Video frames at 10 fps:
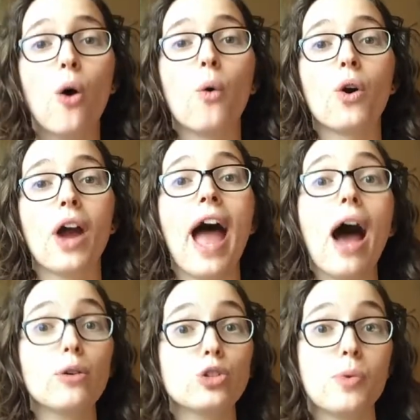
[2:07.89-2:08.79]
or
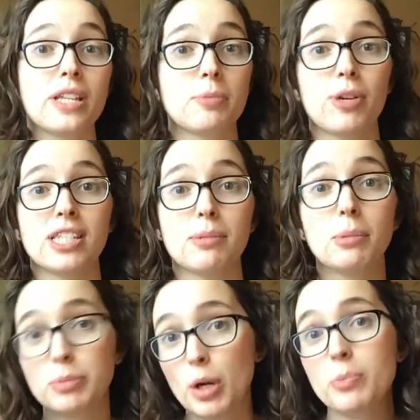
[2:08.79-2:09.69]
how to express them
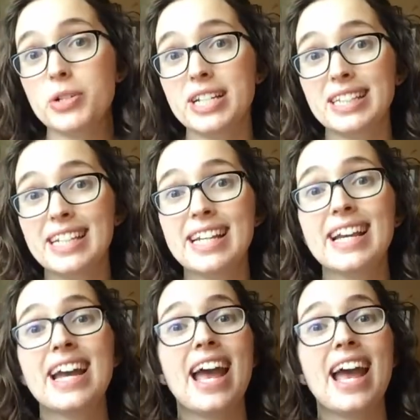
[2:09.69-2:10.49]
appropriately